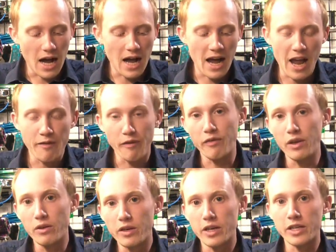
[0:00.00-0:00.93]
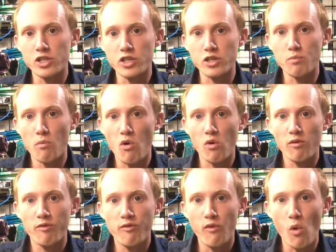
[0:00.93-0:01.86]
have a feeling it's just
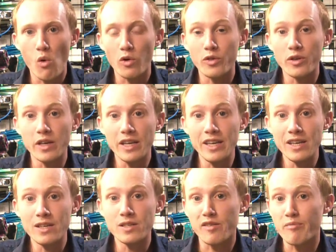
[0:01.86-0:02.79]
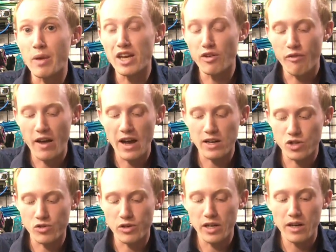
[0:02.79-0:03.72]
more for the ease of
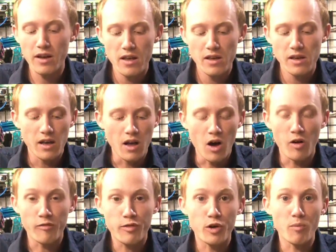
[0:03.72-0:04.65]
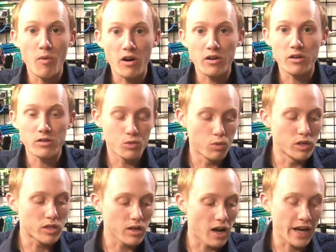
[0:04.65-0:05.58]
manufacturing of their markers,
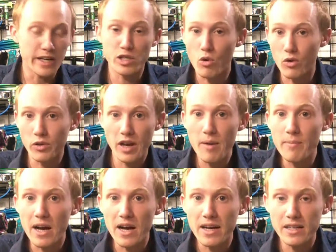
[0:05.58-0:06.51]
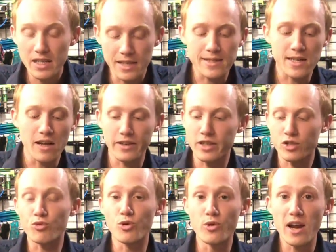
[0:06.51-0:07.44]
which I can totally get behind. It's not like
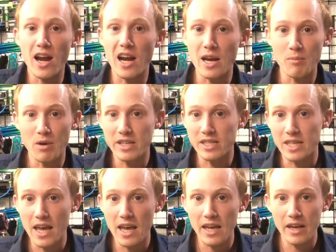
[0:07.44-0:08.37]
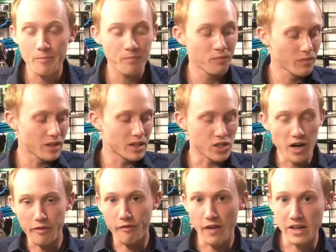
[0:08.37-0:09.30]
it's ruining anybody's day. It's
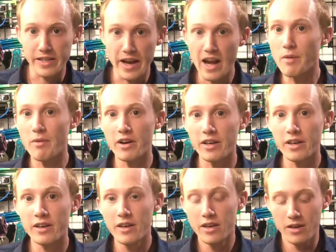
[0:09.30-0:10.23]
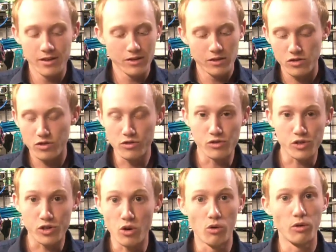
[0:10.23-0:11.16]
not affecting anybody. You
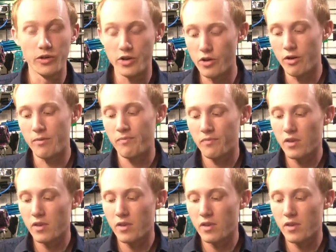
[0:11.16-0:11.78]
should totally do it.